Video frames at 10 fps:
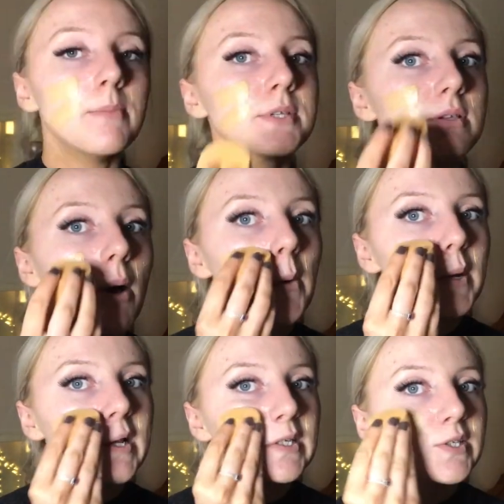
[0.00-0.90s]
So I will
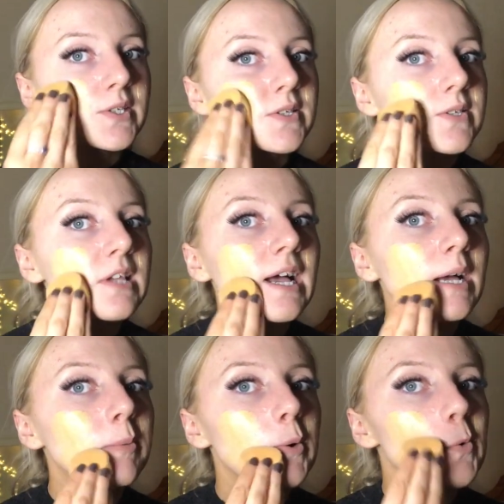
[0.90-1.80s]
literally just
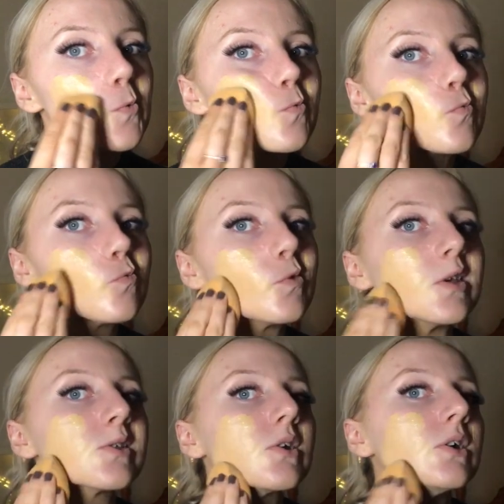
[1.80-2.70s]
dab
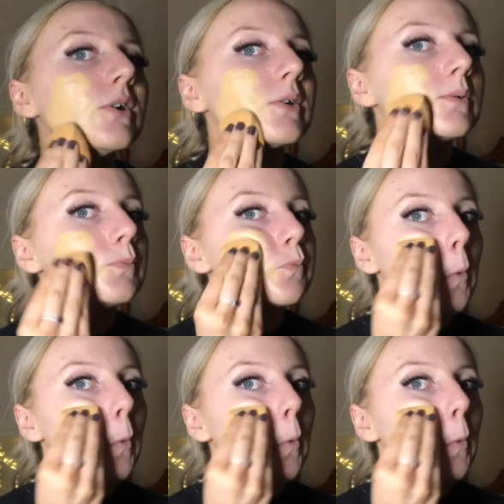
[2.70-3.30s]
this on.